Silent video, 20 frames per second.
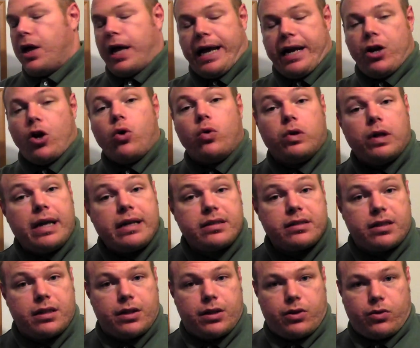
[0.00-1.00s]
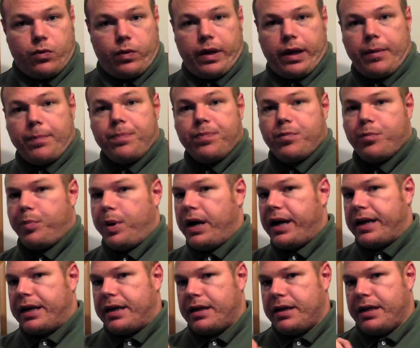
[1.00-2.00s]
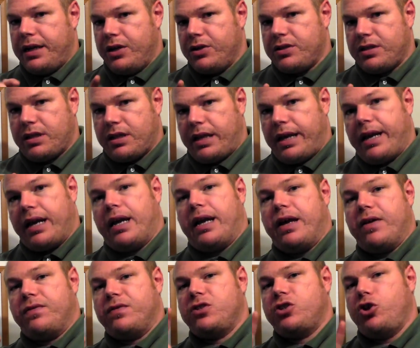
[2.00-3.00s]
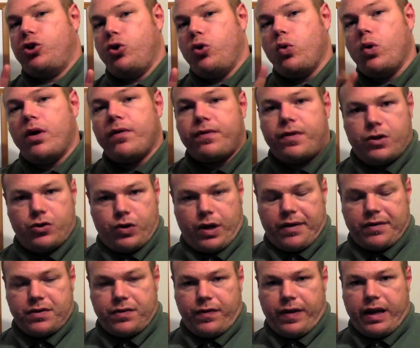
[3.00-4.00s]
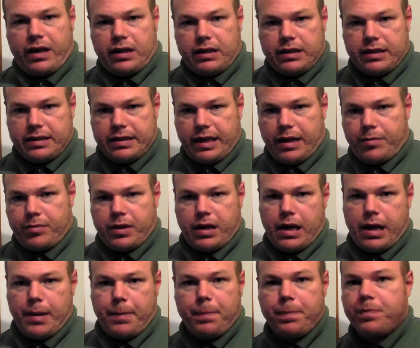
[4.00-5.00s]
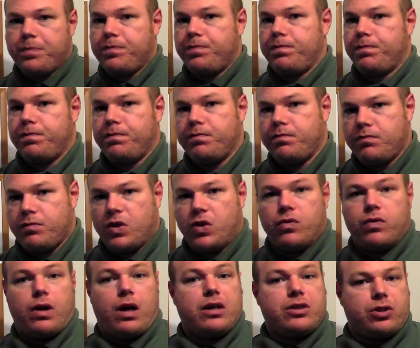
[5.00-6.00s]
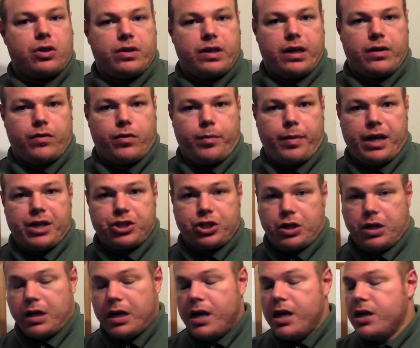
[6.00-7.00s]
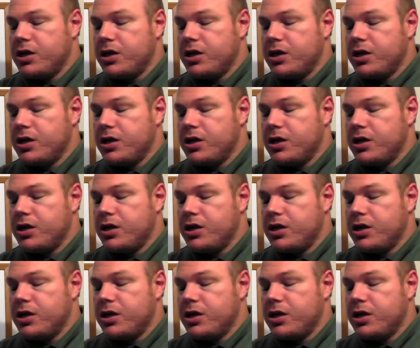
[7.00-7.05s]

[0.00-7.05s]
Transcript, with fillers: and no less than three. But here's the thing, if two of the drives fail at the same time, you've lost all the information.